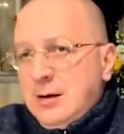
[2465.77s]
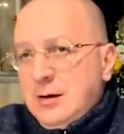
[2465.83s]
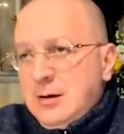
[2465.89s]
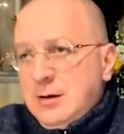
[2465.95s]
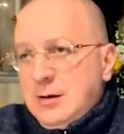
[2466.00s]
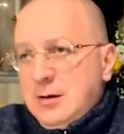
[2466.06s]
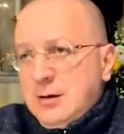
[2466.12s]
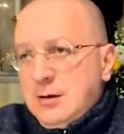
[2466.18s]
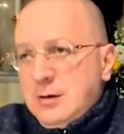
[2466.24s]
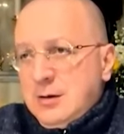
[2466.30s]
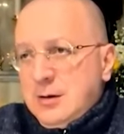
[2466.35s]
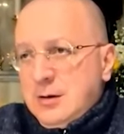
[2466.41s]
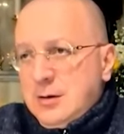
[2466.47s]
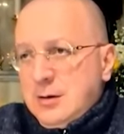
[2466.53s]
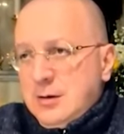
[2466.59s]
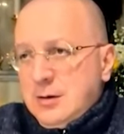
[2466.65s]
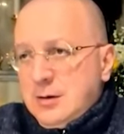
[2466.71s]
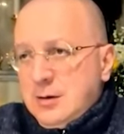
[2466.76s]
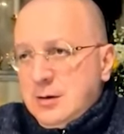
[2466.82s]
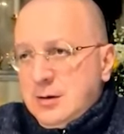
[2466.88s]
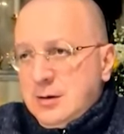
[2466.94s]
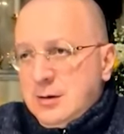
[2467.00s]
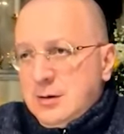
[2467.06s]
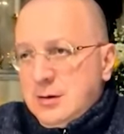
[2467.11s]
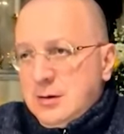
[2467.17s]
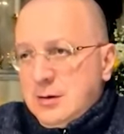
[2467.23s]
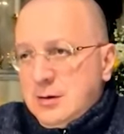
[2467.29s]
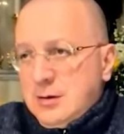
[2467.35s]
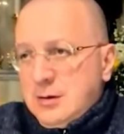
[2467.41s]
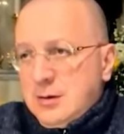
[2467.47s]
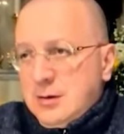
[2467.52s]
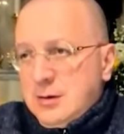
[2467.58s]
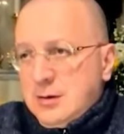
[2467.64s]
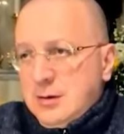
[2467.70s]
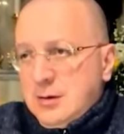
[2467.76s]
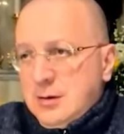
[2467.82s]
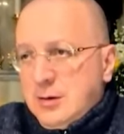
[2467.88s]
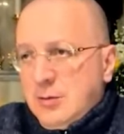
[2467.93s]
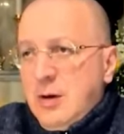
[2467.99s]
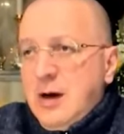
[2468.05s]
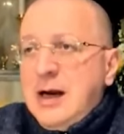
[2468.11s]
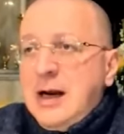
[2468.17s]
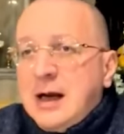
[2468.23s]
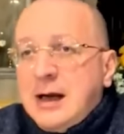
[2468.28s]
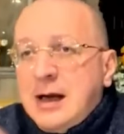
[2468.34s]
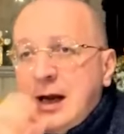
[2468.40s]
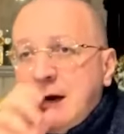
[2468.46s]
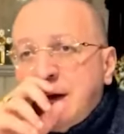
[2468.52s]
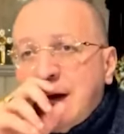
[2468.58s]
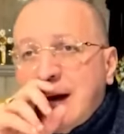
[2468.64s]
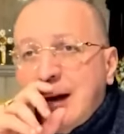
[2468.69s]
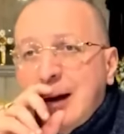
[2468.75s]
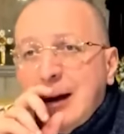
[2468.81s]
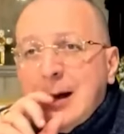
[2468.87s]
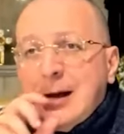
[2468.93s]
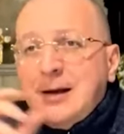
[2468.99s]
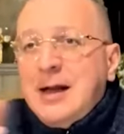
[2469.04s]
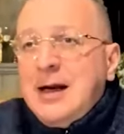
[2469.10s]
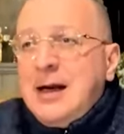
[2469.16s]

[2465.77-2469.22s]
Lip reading: But it is precisely for this reason that Bergoglio is gaining strength.